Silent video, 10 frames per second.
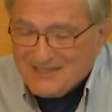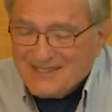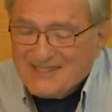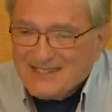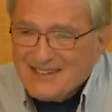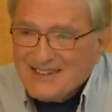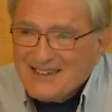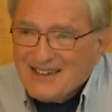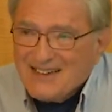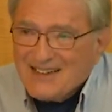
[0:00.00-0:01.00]

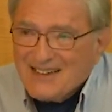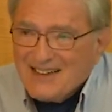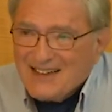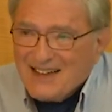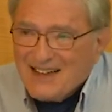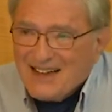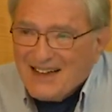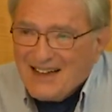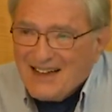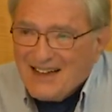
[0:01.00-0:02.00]

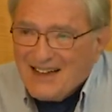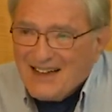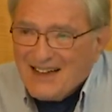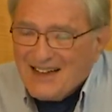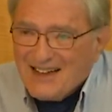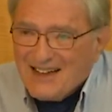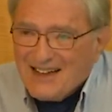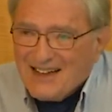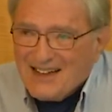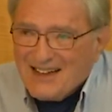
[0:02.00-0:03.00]

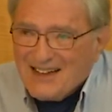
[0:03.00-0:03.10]
(silence)